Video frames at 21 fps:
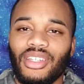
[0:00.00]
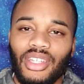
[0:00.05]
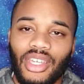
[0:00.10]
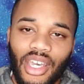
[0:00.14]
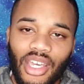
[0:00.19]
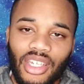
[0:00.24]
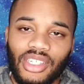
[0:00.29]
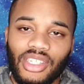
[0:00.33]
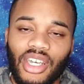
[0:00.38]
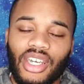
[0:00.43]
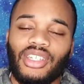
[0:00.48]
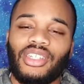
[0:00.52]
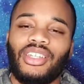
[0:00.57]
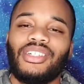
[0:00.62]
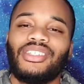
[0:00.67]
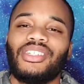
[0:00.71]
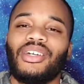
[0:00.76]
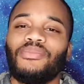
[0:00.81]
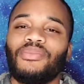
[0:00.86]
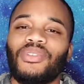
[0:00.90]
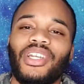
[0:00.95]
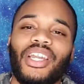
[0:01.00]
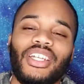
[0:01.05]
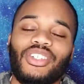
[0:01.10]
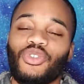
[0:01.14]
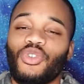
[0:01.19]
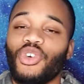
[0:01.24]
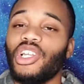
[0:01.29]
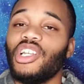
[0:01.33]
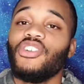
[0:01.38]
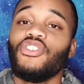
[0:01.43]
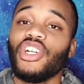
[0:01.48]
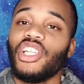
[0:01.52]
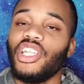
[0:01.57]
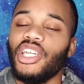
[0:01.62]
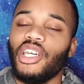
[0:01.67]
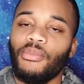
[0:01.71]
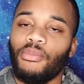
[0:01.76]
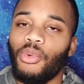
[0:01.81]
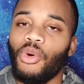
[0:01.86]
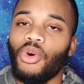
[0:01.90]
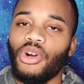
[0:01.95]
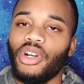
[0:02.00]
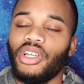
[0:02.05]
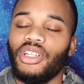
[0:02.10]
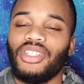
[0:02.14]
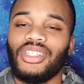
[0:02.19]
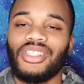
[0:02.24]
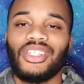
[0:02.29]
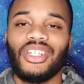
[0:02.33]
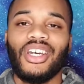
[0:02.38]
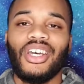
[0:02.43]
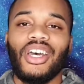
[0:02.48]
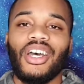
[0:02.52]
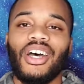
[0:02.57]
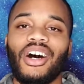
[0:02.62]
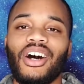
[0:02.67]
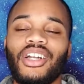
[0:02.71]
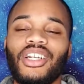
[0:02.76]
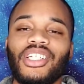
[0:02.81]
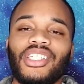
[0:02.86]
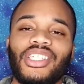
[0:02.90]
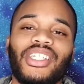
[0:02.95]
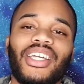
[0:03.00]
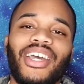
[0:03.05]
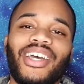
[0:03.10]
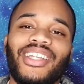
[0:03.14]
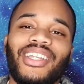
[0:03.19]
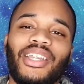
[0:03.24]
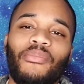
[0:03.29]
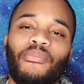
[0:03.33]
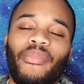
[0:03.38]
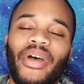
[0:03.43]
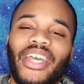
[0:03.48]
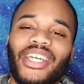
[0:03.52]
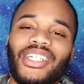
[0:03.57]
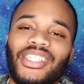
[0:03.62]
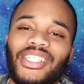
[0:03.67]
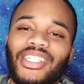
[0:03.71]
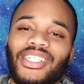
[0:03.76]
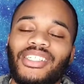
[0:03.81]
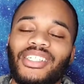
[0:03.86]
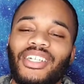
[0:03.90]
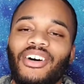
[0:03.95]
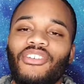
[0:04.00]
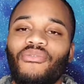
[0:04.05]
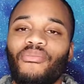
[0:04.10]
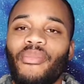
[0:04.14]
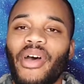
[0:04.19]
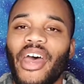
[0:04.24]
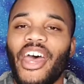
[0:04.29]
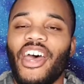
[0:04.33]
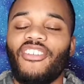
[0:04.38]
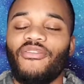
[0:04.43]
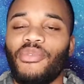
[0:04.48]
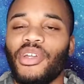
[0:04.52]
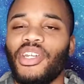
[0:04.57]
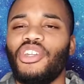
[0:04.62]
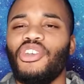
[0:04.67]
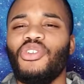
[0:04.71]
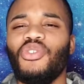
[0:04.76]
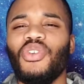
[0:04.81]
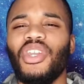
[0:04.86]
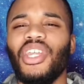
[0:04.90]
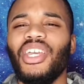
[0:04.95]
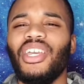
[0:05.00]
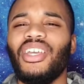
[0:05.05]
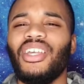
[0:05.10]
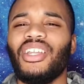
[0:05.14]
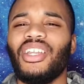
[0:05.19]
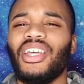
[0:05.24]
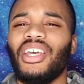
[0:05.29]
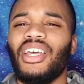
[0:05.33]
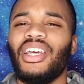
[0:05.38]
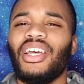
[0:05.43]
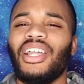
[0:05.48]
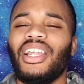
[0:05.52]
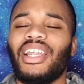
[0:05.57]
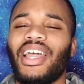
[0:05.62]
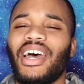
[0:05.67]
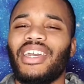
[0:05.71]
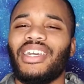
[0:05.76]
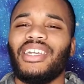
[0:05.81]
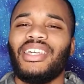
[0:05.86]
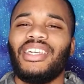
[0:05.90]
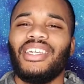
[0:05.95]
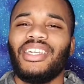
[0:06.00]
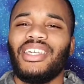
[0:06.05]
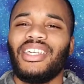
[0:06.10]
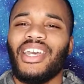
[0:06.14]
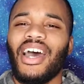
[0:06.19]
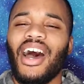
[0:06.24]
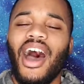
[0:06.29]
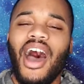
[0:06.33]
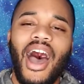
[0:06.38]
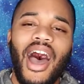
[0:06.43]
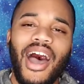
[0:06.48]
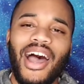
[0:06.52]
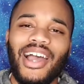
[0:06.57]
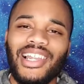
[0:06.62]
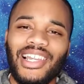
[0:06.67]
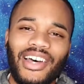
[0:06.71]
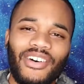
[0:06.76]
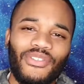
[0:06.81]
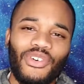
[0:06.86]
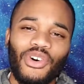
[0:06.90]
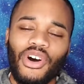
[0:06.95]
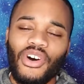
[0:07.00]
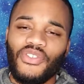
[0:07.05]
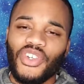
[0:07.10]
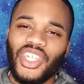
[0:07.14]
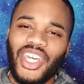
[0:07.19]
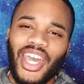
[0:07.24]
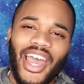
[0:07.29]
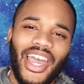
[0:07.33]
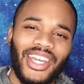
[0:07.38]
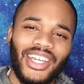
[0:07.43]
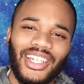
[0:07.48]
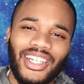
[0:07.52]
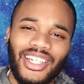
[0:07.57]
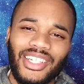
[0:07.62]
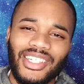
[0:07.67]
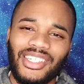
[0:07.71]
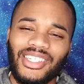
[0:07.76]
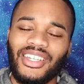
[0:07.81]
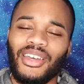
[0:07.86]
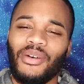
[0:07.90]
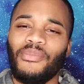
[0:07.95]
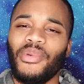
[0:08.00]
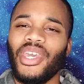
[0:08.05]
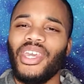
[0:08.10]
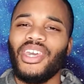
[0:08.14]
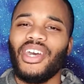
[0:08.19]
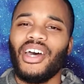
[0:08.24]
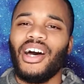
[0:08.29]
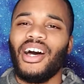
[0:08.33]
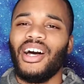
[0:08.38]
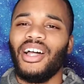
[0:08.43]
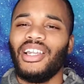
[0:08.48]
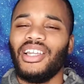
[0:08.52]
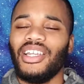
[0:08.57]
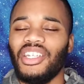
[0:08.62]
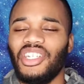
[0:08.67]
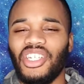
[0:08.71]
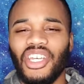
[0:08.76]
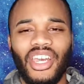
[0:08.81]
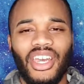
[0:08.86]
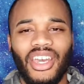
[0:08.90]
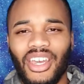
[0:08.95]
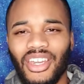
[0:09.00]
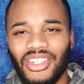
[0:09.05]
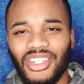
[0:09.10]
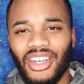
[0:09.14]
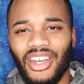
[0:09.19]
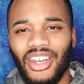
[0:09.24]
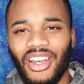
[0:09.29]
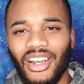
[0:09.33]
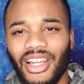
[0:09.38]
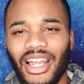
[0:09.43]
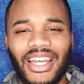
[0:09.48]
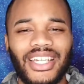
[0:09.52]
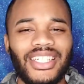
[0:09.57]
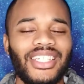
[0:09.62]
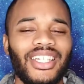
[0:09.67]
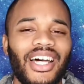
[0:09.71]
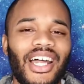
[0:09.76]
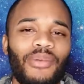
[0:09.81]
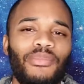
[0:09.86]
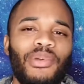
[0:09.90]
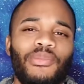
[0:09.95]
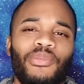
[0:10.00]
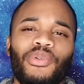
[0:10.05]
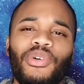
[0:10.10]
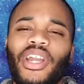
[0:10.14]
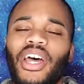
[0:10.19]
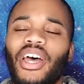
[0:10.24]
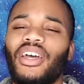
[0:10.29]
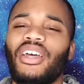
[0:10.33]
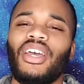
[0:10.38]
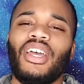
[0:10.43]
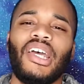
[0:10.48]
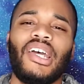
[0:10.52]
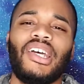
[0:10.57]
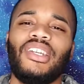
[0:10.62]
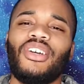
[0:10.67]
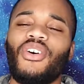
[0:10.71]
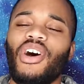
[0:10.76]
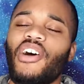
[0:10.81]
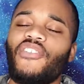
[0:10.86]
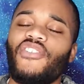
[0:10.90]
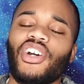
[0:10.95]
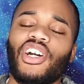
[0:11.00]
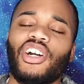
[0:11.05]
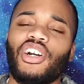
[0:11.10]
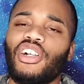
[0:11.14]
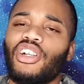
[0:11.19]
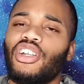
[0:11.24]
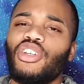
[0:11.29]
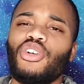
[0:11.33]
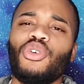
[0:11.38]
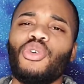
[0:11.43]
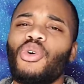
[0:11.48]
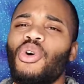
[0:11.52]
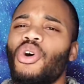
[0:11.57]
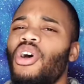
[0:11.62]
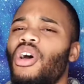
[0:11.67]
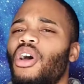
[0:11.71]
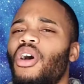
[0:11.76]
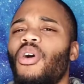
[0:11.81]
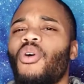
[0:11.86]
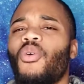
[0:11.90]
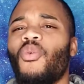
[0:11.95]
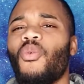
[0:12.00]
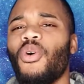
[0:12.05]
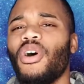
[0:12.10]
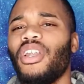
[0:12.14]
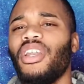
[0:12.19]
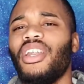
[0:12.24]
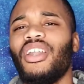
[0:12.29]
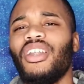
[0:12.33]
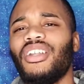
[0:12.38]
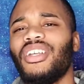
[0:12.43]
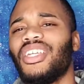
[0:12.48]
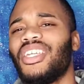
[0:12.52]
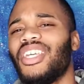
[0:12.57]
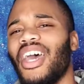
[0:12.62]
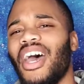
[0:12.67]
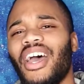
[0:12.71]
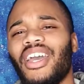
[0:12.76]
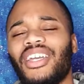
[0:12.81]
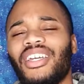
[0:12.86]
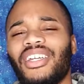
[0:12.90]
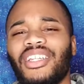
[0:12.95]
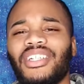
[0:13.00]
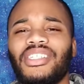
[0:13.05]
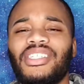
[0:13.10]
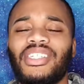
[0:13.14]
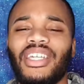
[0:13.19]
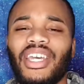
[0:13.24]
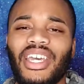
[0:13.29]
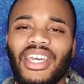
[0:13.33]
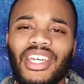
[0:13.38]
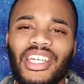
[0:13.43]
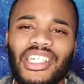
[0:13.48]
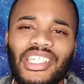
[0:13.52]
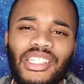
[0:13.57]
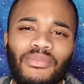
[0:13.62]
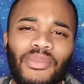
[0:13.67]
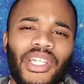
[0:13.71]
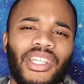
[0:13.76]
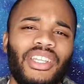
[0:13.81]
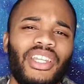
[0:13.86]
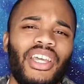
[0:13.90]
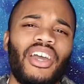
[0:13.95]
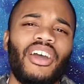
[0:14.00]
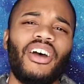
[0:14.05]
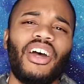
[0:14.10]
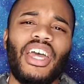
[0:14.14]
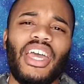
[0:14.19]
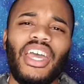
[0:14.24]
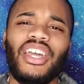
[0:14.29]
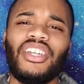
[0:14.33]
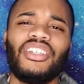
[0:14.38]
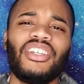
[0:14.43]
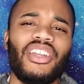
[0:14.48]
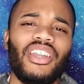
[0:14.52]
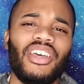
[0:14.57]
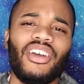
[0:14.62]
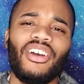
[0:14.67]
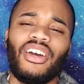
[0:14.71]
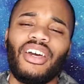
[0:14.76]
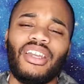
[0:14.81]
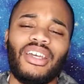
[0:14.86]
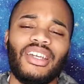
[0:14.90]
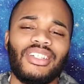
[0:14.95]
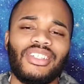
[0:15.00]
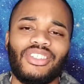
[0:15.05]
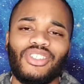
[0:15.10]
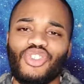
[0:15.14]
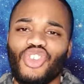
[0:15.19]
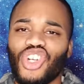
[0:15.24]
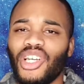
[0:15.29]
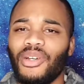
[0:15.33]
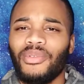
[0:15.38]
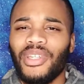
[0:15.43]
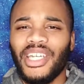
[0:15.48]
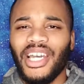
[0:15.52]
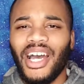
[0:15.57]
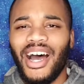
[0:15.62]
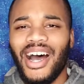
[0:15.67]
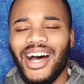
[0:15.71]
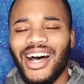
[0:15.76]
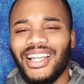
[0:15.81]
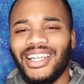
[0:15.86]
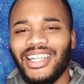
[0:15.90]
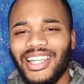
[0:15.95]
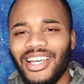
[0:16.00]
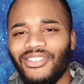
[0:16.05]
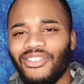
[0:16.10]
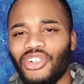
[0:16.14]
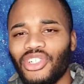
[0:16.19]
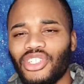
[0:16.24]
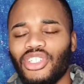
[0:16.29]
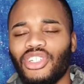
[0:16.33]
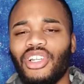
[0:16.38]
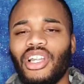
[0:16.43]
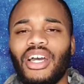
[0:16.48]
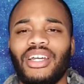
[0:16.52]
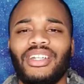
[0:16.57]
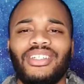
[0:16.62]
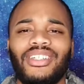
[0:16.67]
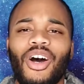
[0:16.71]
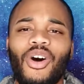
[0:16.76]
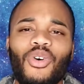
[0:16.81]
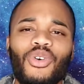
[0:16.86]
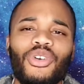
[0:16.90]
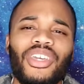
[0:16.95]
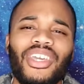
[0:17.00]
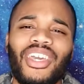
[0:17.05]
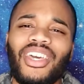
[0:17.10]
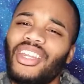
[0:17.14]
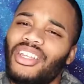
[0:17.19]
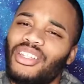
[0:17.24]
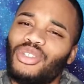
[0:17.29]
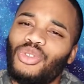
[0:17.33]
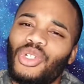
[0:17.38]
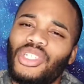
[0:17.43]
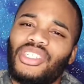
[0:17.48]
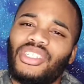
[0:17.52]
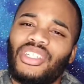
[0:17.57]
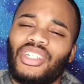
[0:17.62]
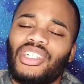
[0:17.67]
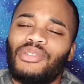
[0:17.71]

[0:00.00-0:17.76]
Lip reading: Yes, like that's something that's really, really important. Just understand the basics of math. But do you need like a high level of calculus to be a legit engineer? Like there's a lot of people that don't have a clue what calculus is, but they're an engineer at an extremely high level. So like, don't get it twisted.